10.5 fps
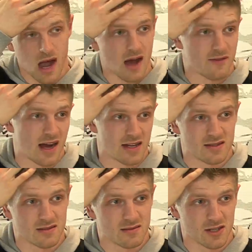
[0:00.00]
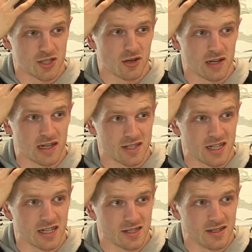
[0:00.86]
have had a shocking
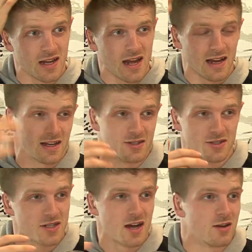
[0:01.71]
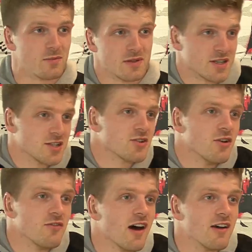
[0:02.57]
season, can just turn up and
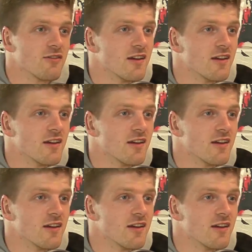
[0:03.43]
score 5.